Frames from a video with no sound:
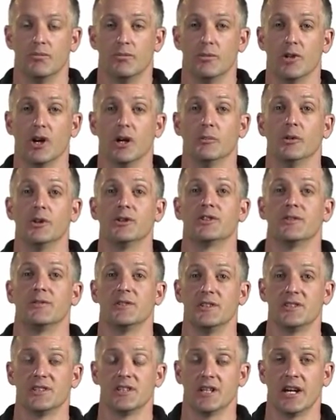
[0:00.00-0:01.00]
got more
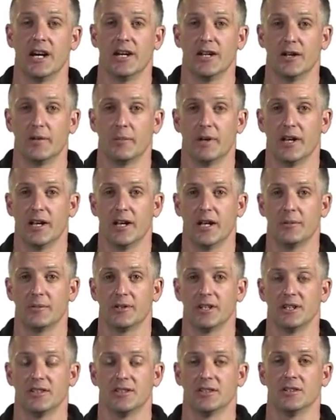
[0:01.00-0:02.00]
sophisticated about
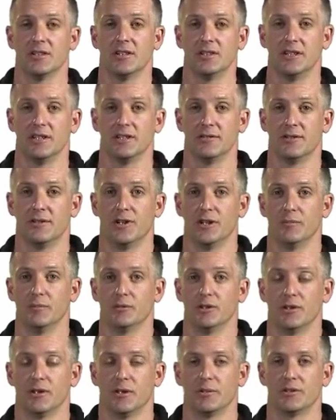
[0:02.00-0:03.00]
adaptation, identified
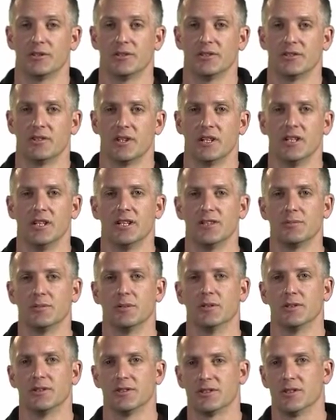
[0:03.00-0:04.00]
more options, and these
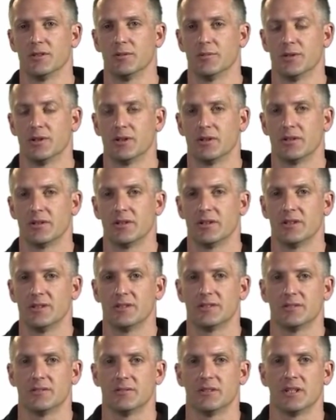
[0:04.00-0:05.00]
were also prioritised
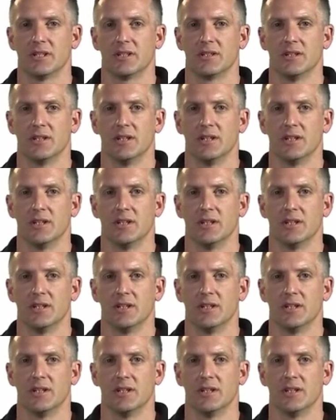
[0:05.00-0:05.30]
and ranked.